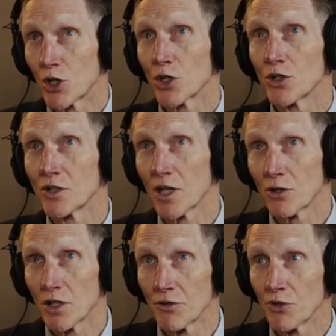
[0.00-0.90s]
heard that they
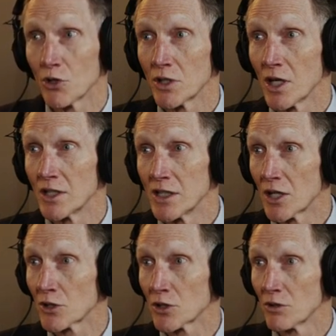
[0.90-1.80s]
were interviewing
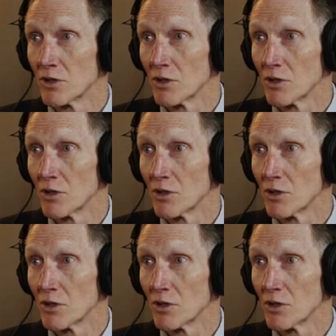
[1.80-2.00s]
another,